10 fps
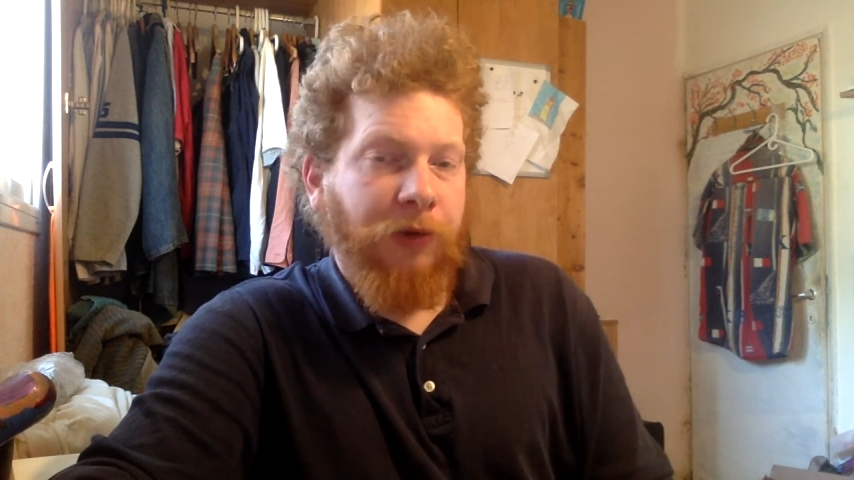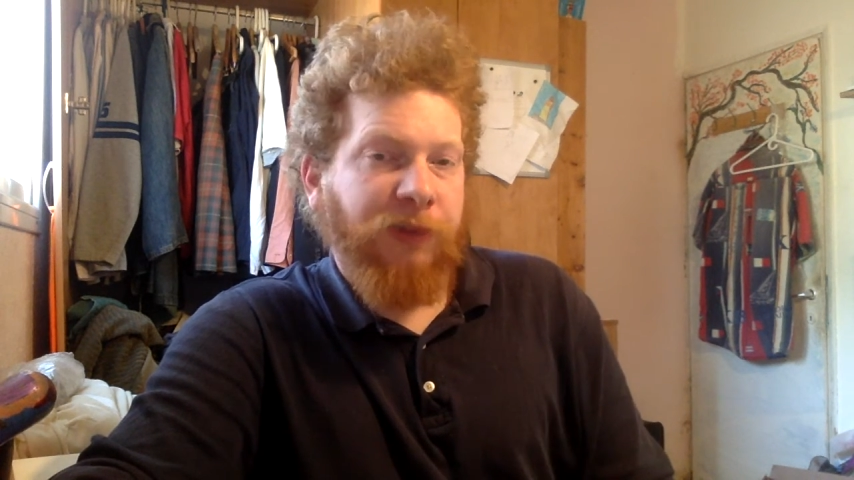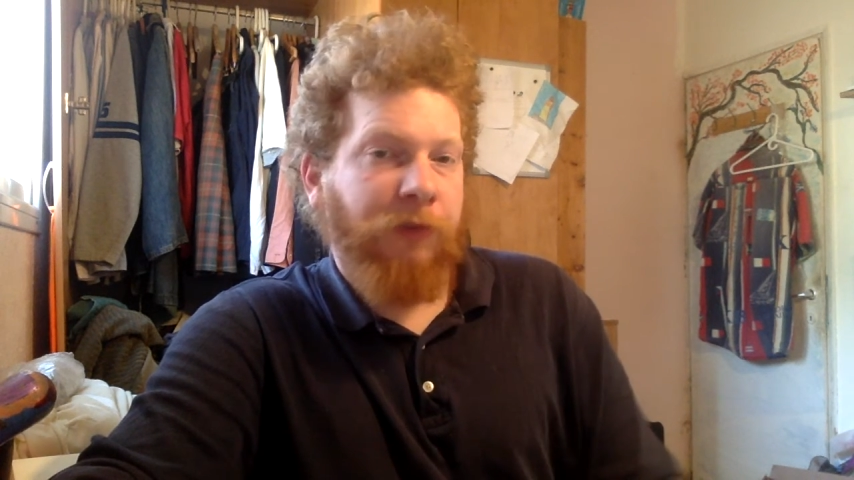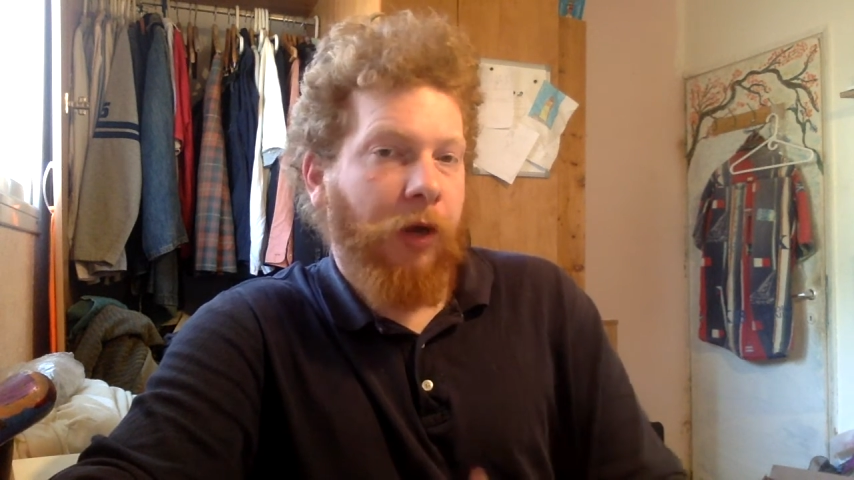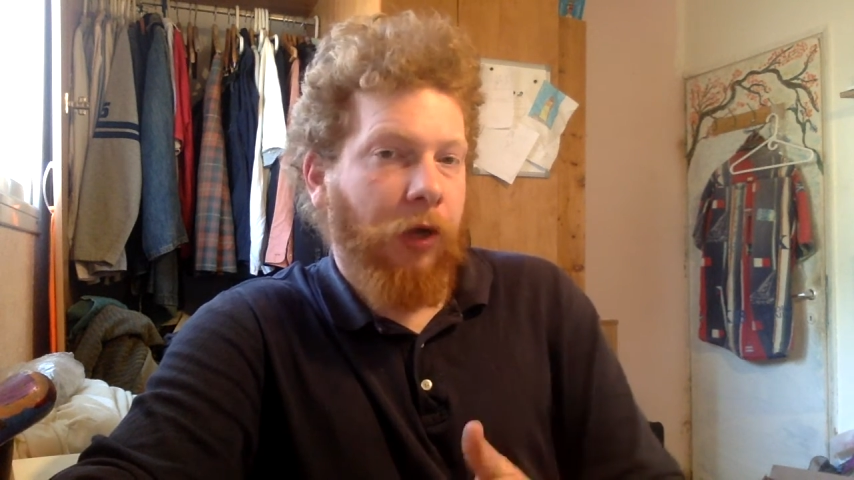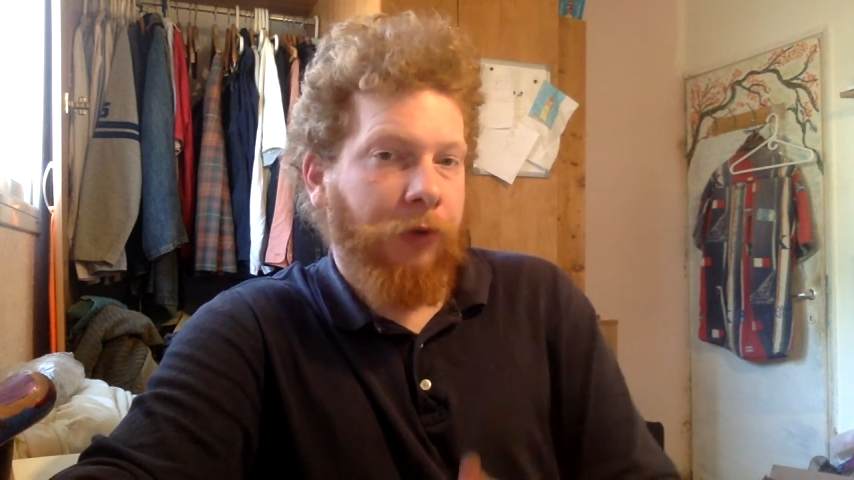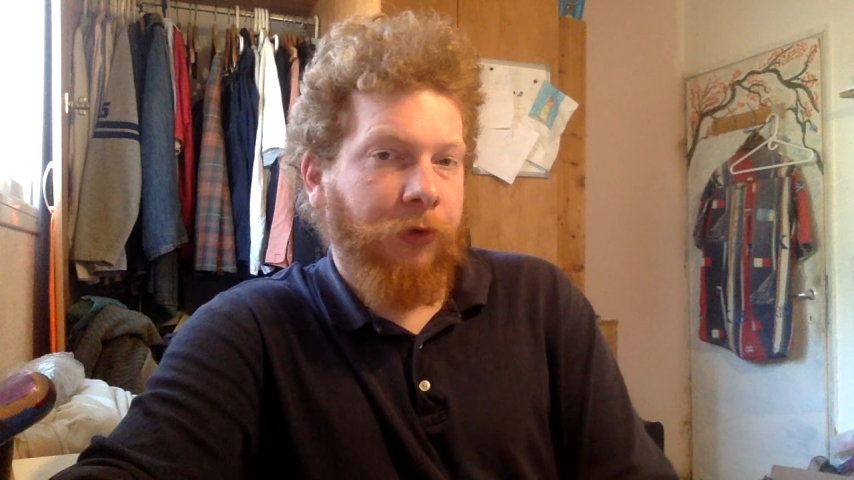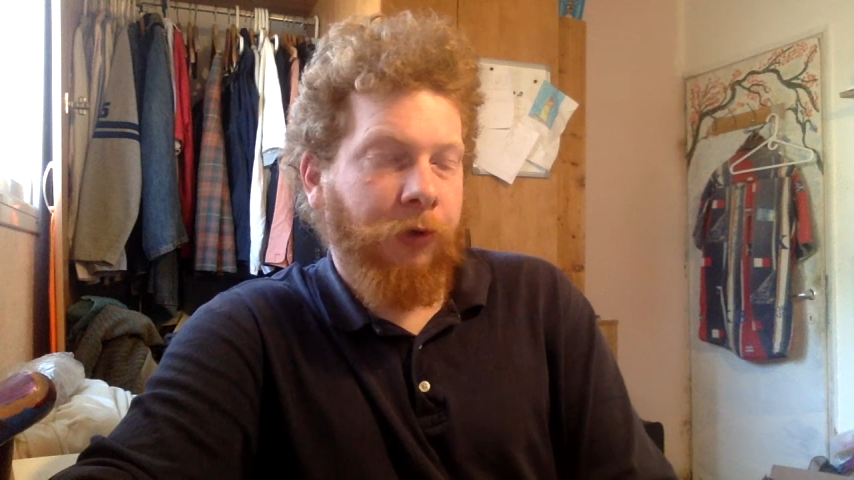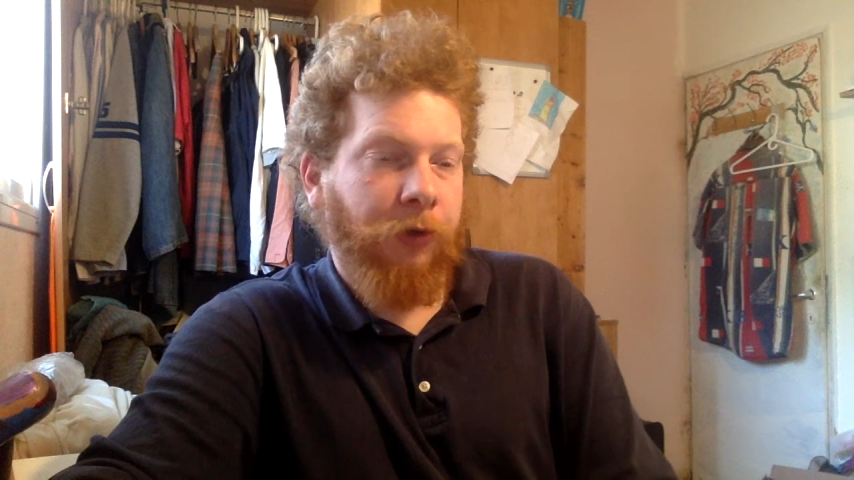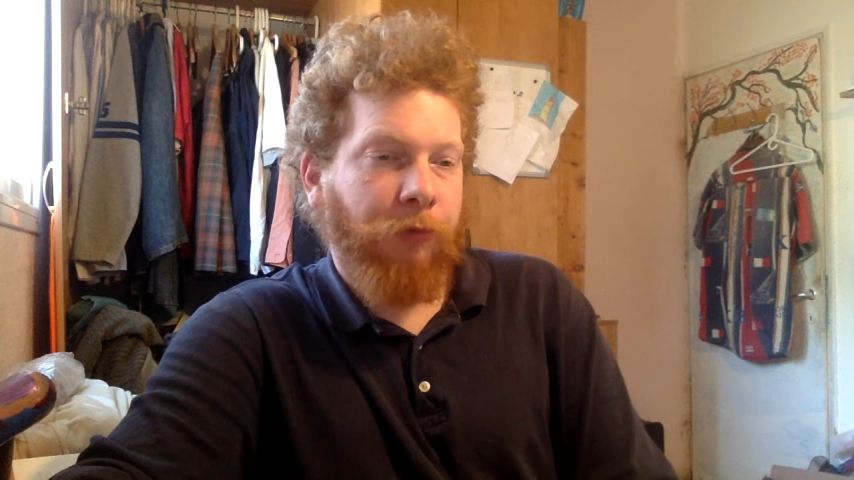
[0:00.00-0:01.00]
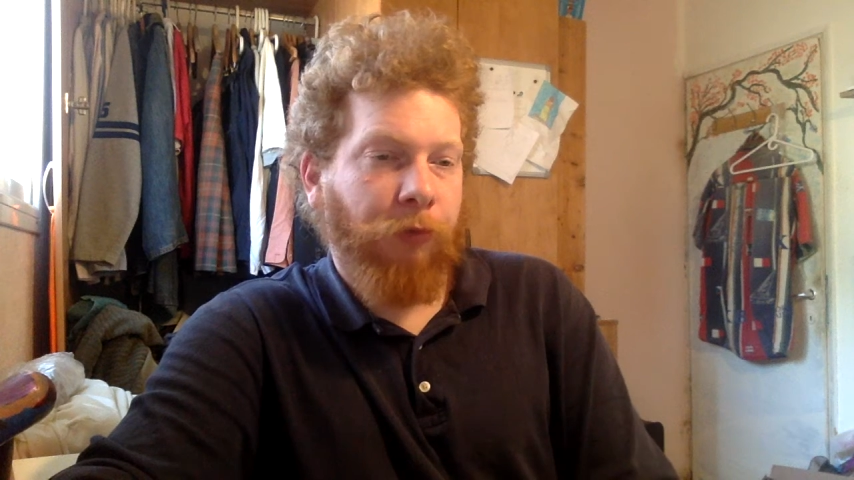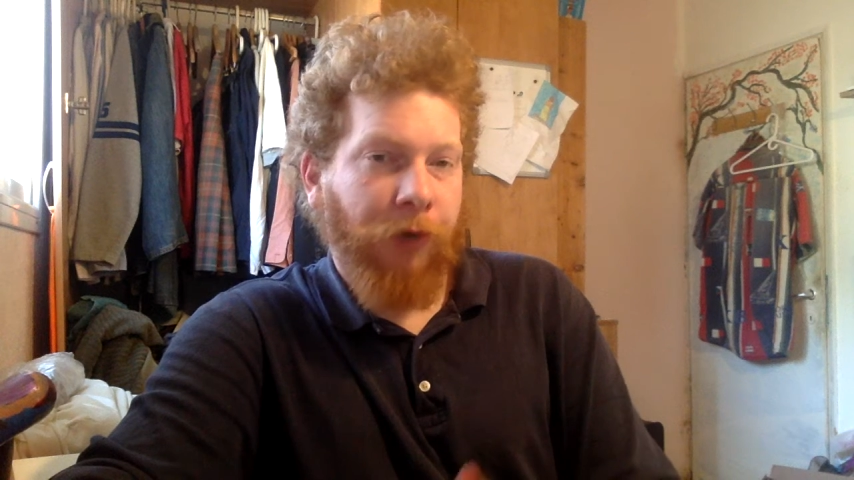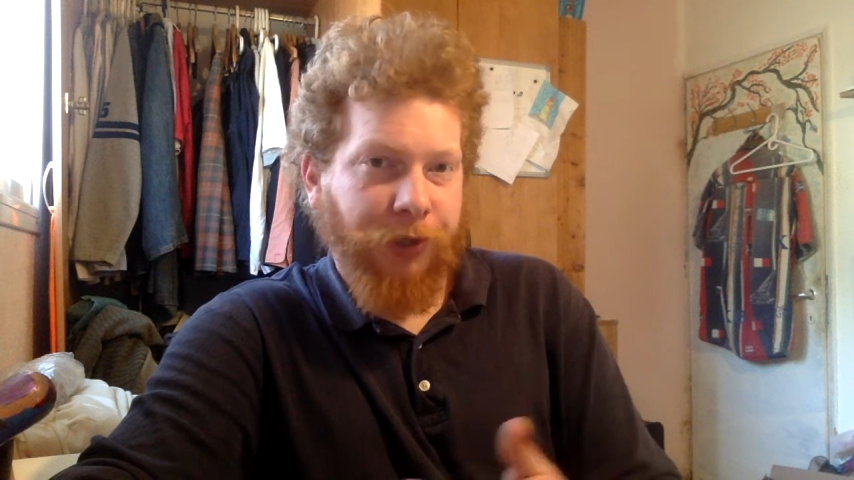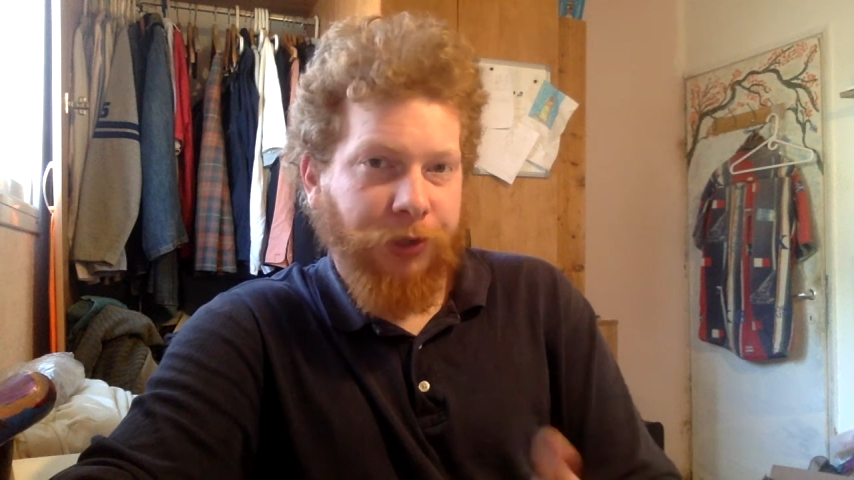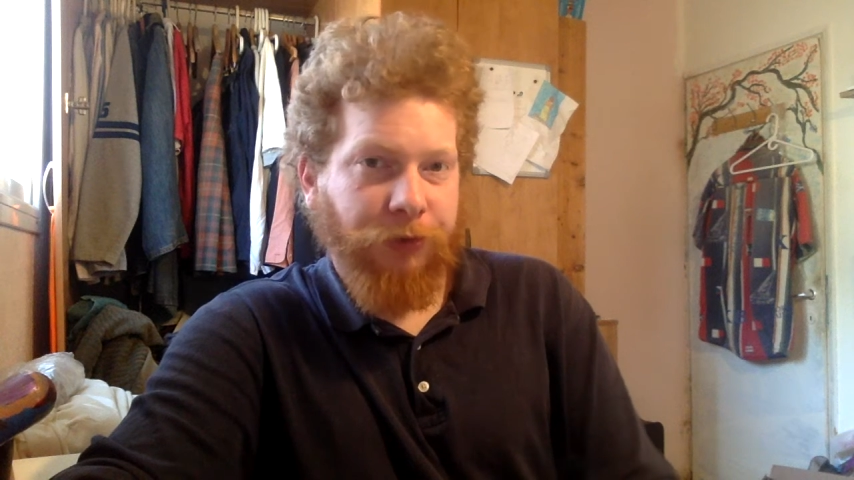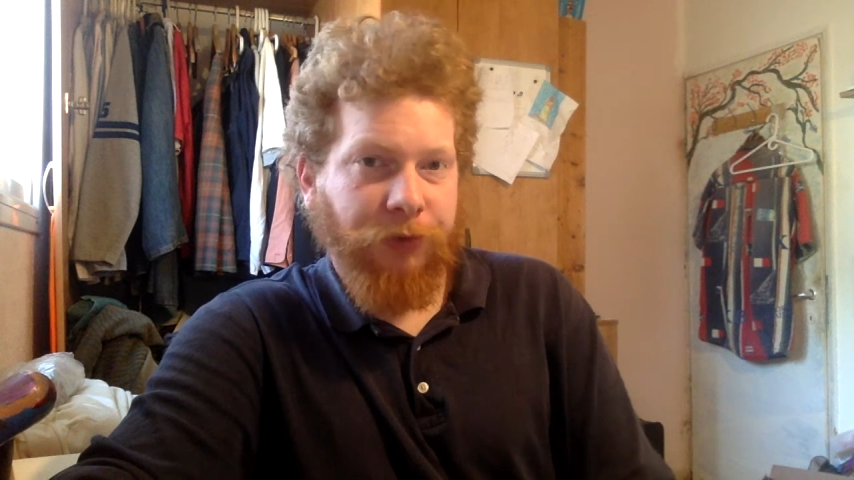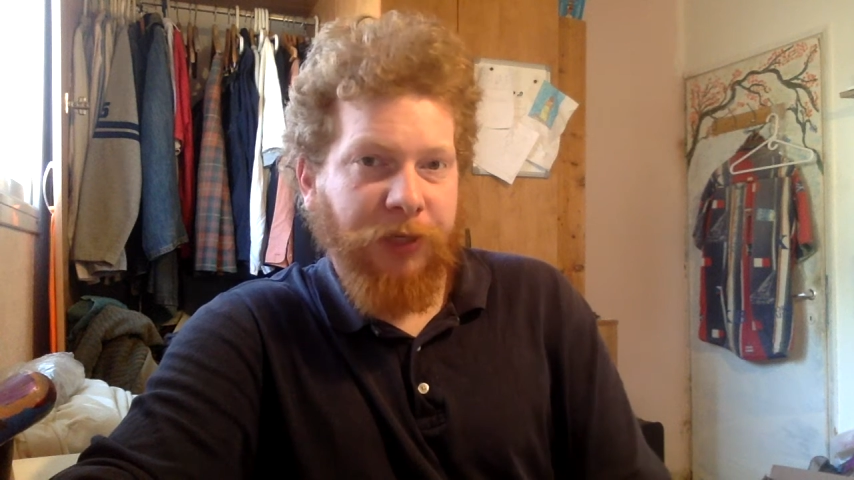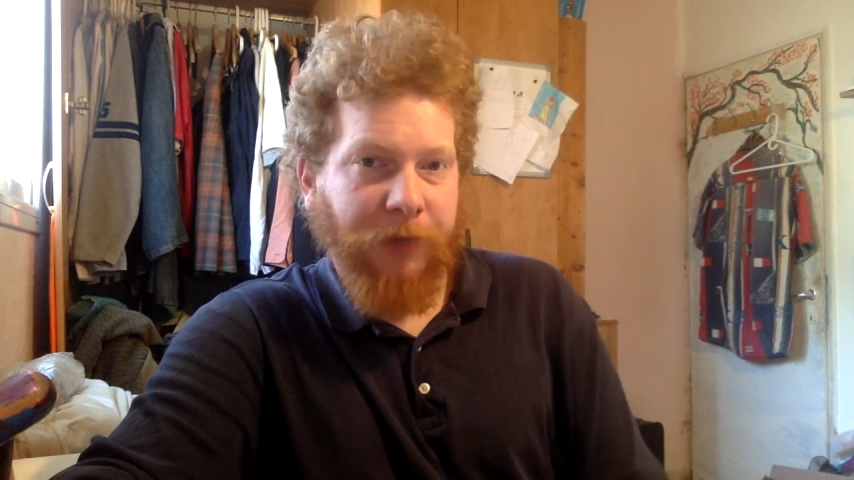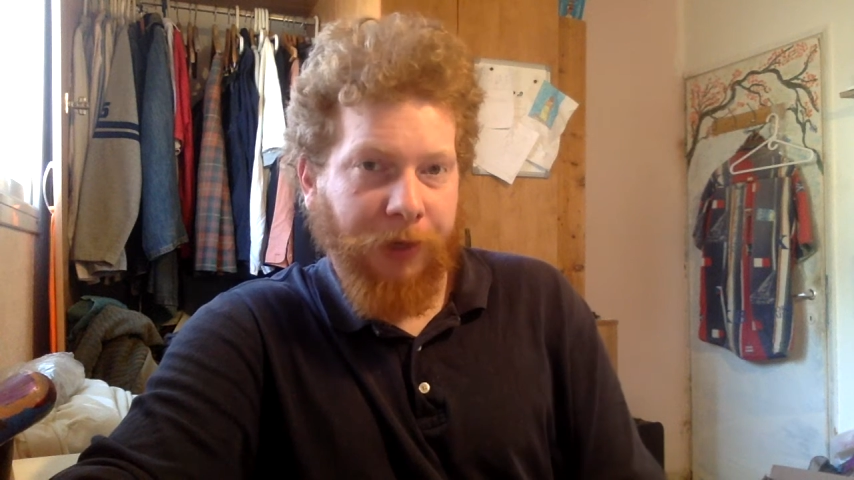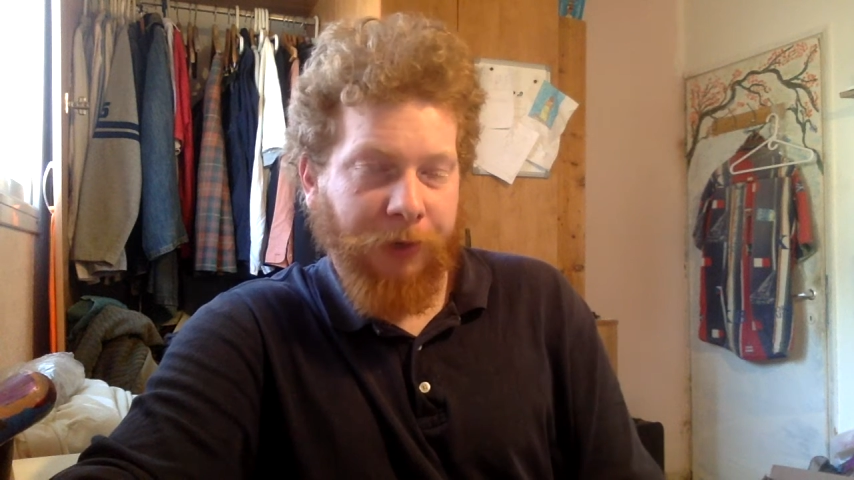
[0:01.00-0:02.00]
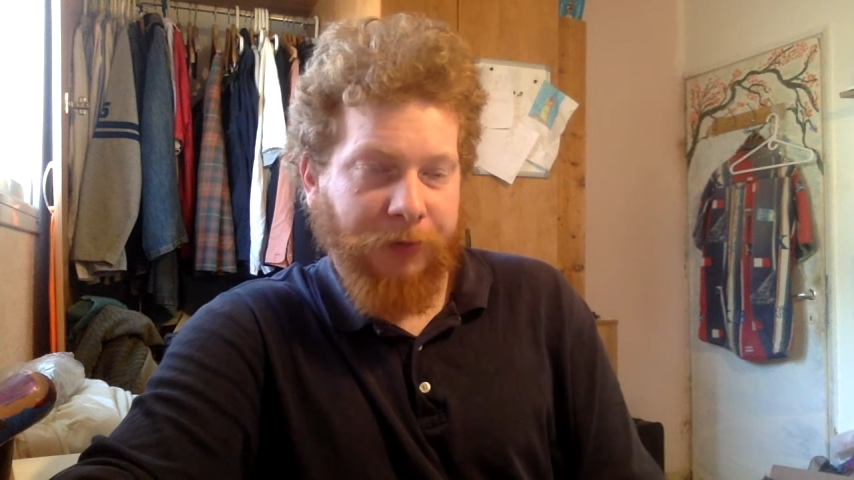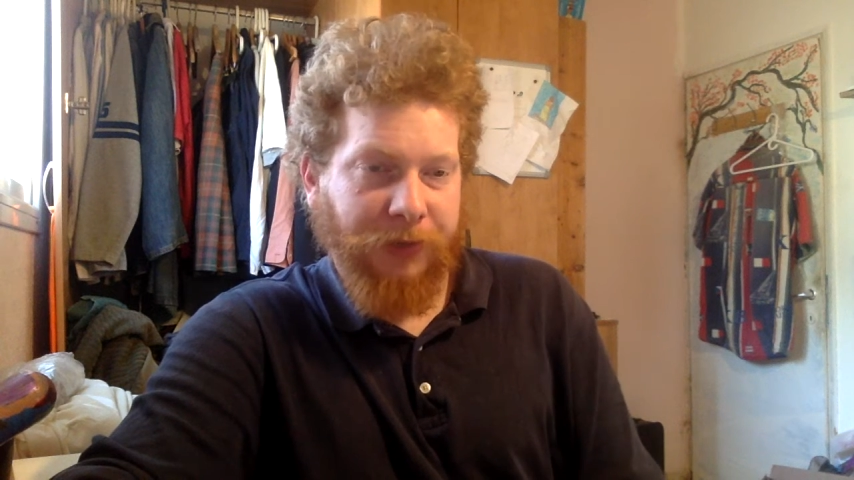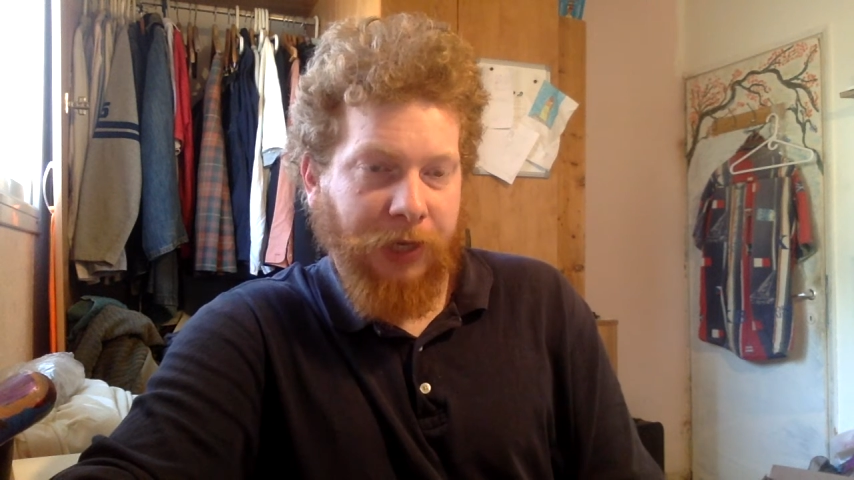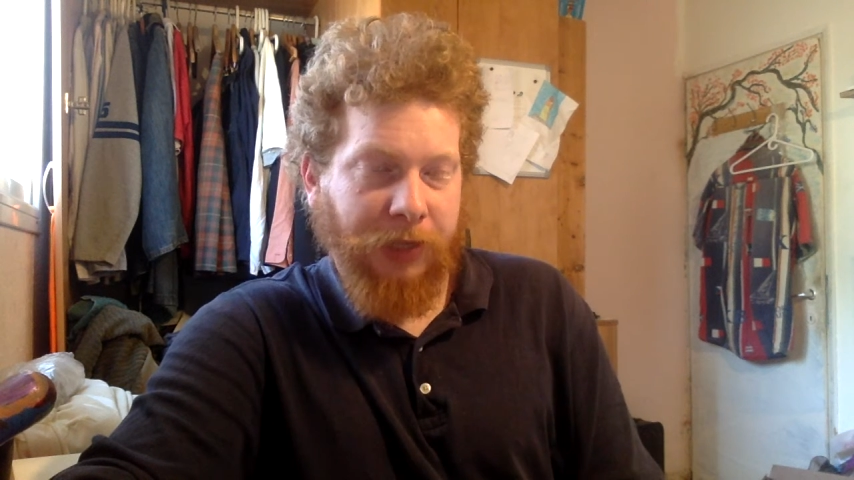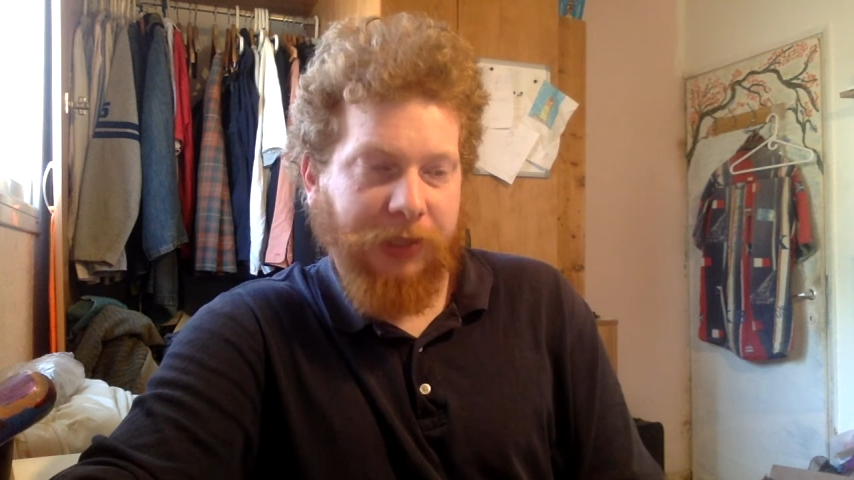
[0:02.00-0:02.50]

from other more extreme Arab states.